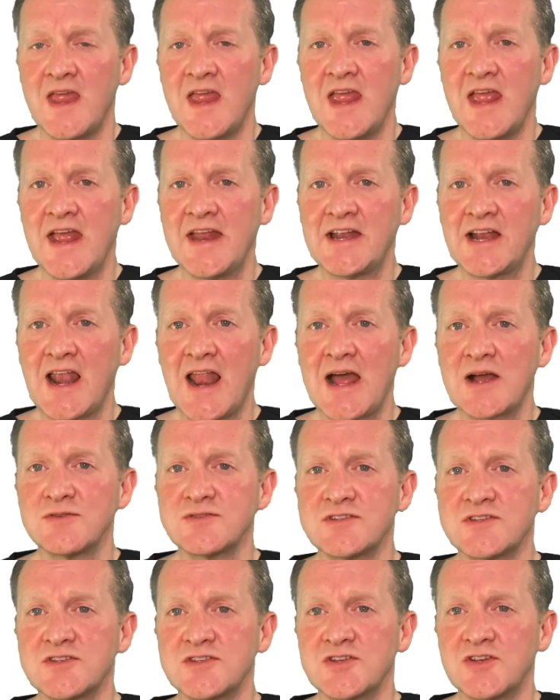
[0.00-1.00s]
It allows the
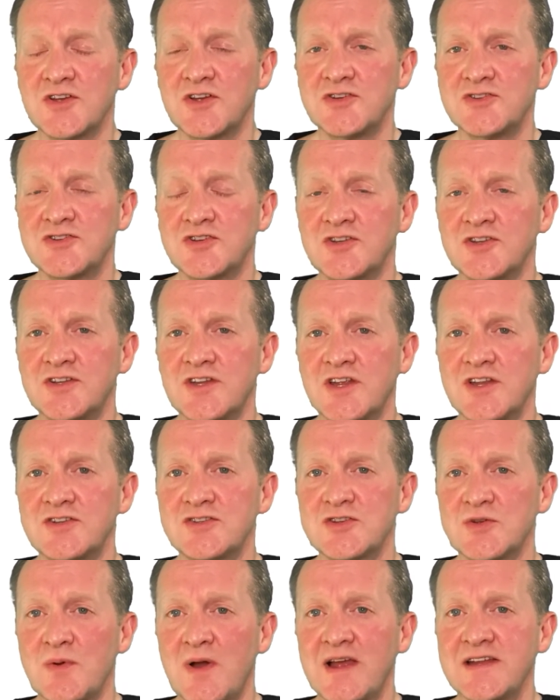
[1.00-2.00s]
surgeon
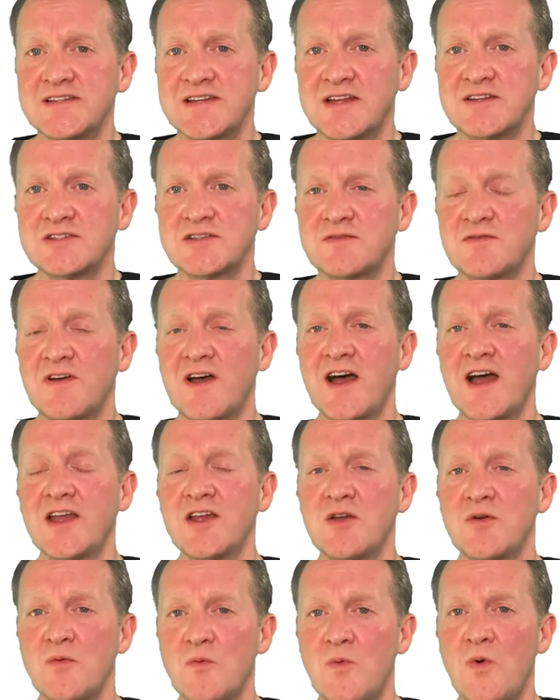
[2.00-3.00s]
to identify
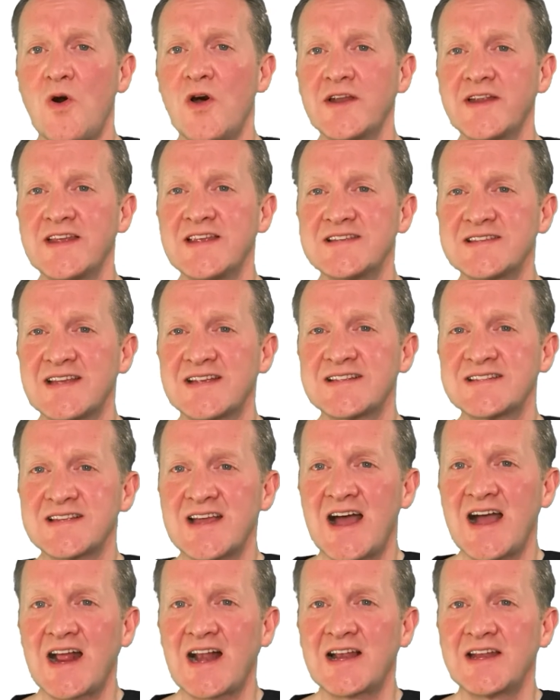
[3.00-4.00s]
what is
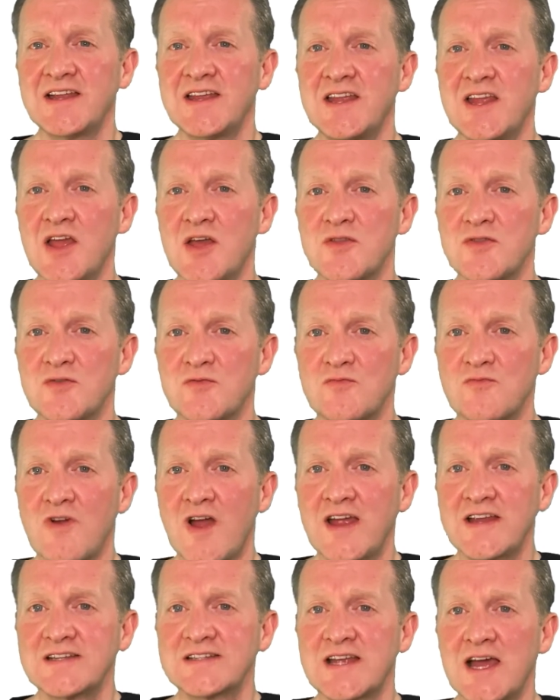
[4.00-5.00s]
exactly the
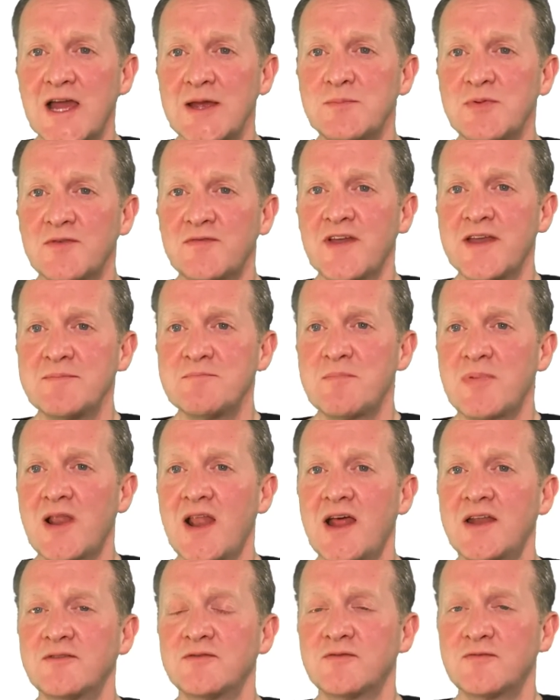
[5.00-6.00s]
right type of
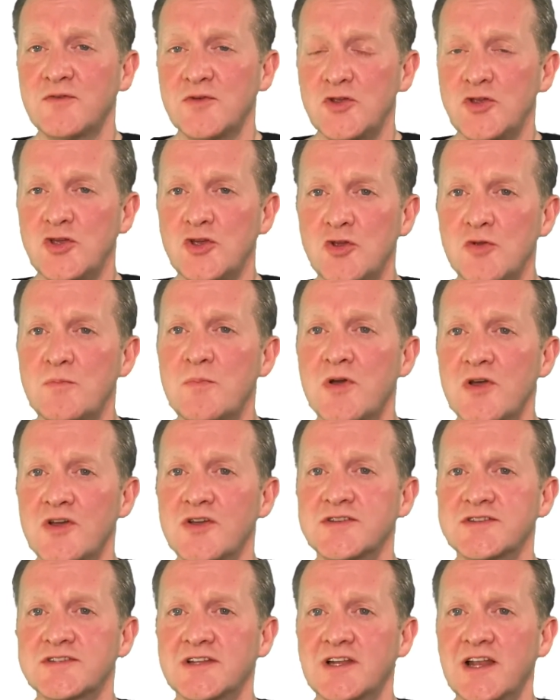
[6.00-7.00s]
implant for you
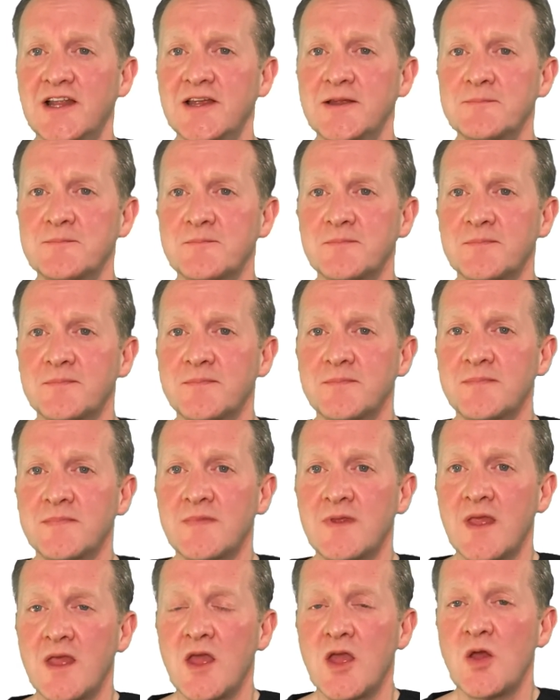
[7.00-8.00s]
personally.
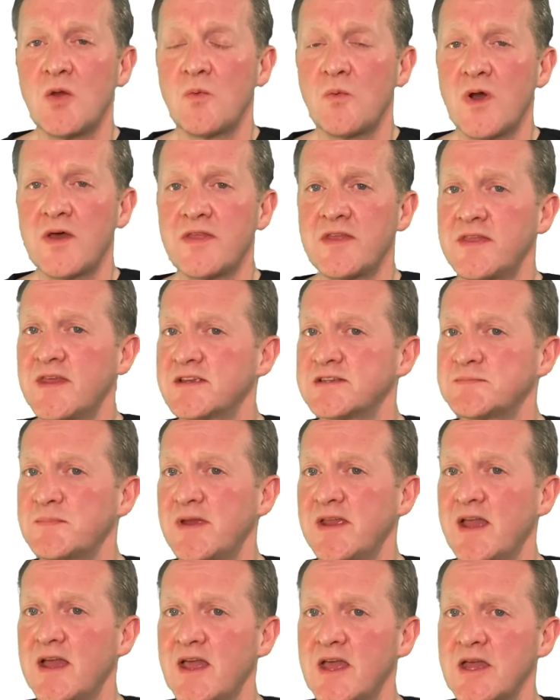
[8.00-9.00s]
Whether this be a
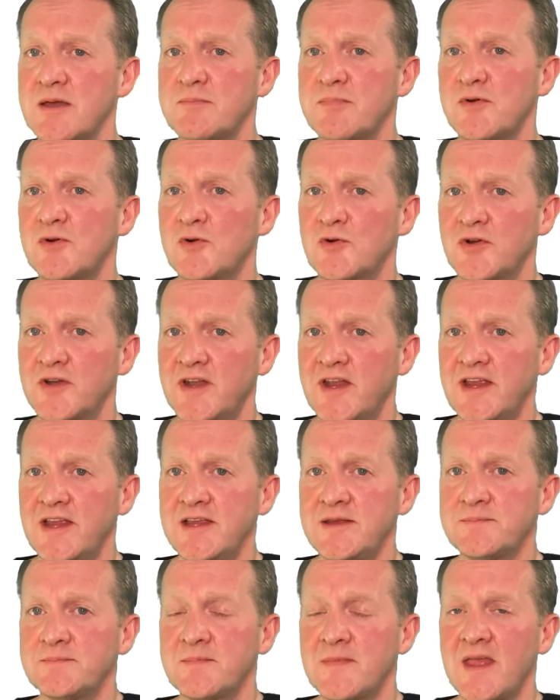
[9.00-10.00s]
hip or a knee,
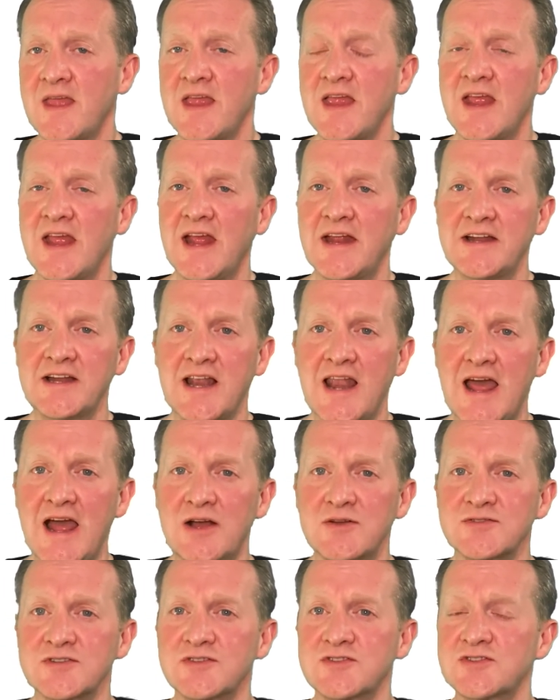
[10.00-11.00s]
it allows
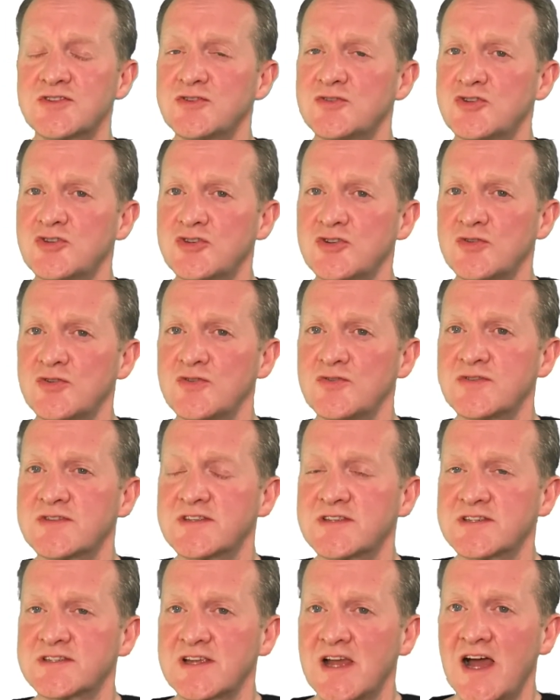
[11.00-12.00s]
us to choose the
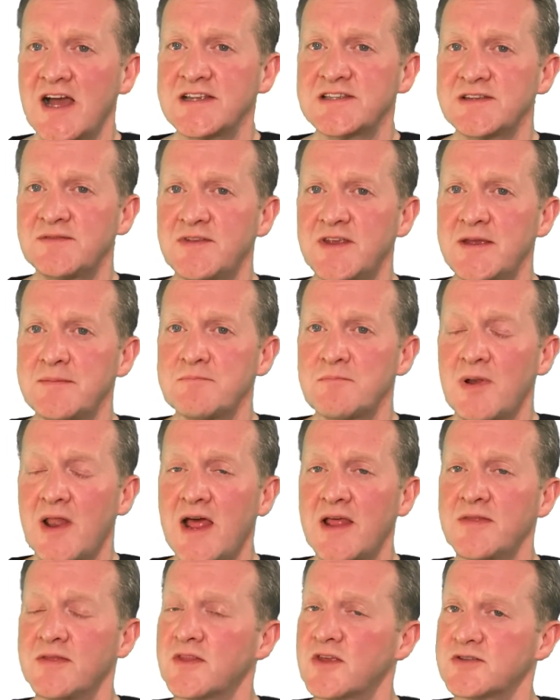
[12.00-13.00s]
size of the
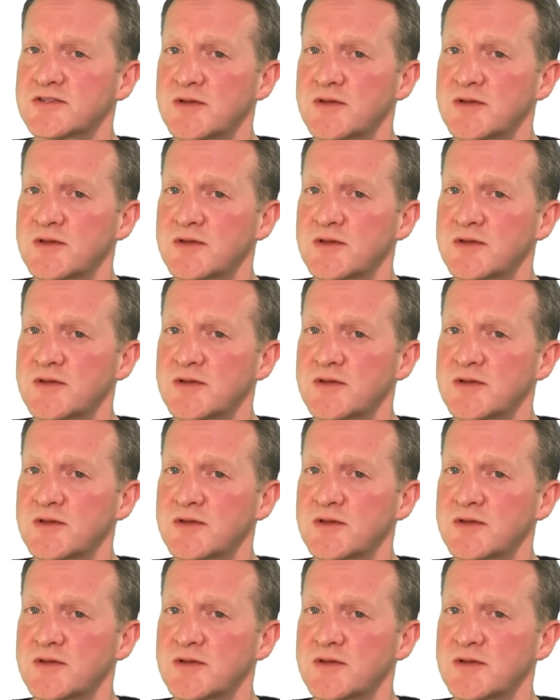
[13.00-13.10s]
implant that's